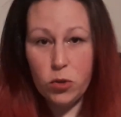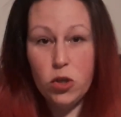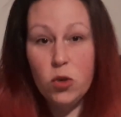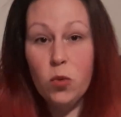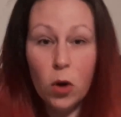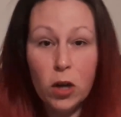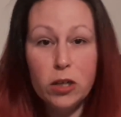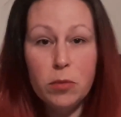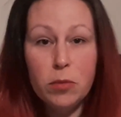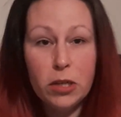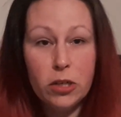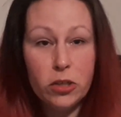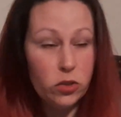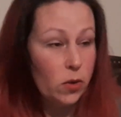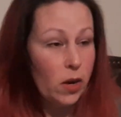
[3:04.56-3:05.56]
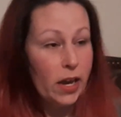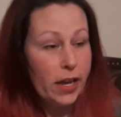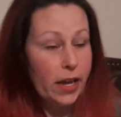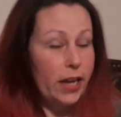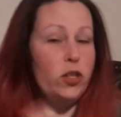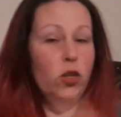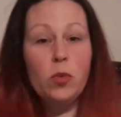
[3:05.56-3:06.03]
what you wanted me to do. I
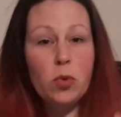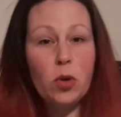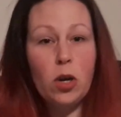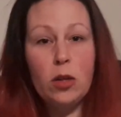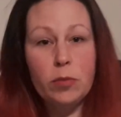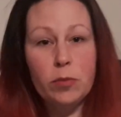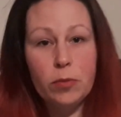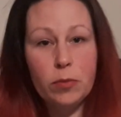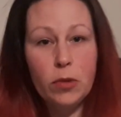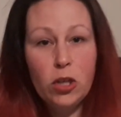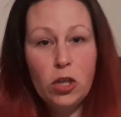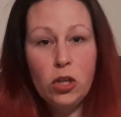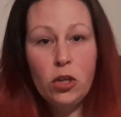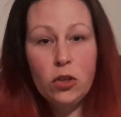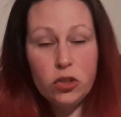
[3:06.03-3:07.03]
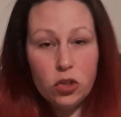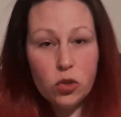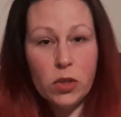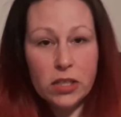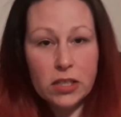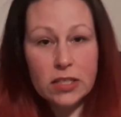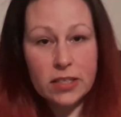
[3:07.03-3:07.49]
had no problem
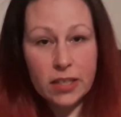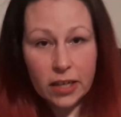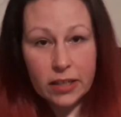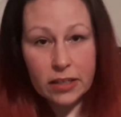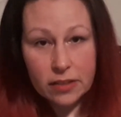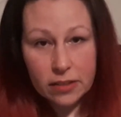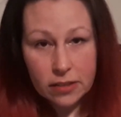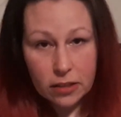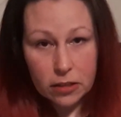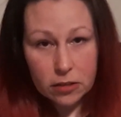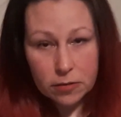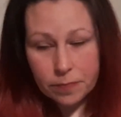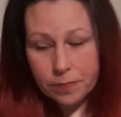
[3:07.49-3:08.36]
doing this kind of thing.